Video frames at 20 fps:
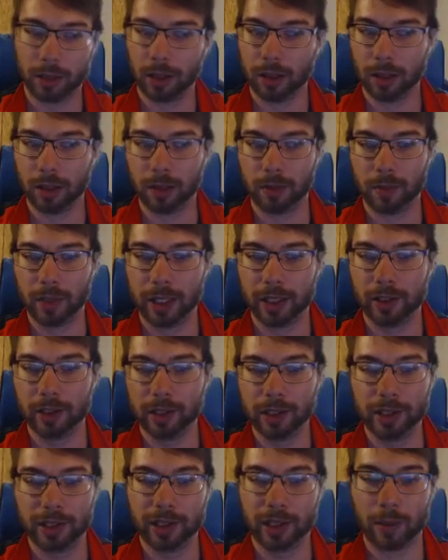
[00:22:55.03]
I
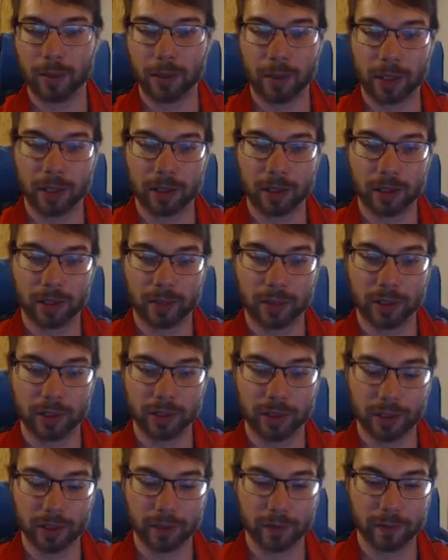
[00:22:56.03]
could summon my Dark
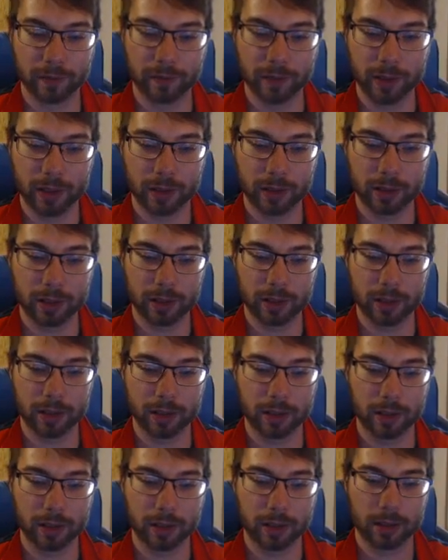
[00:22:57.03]
Magician to the field.
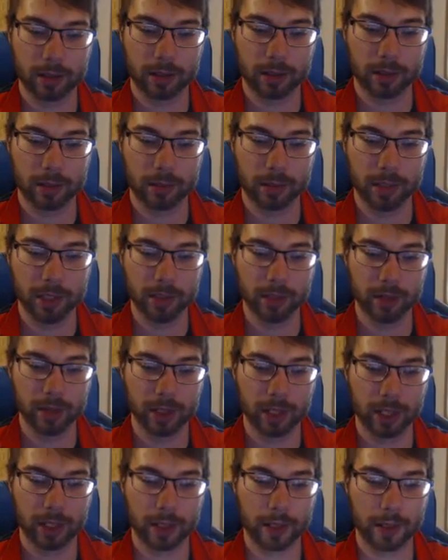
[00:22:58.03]
Might do
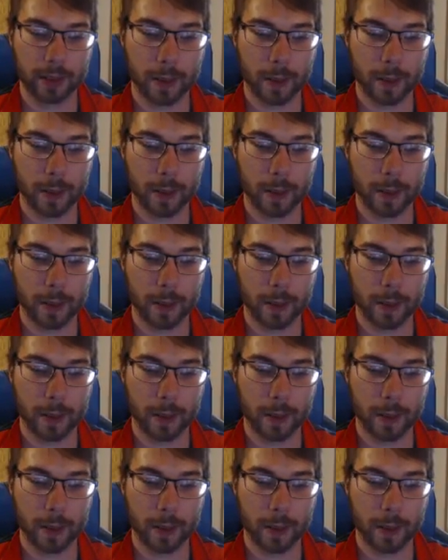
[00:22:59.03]
that.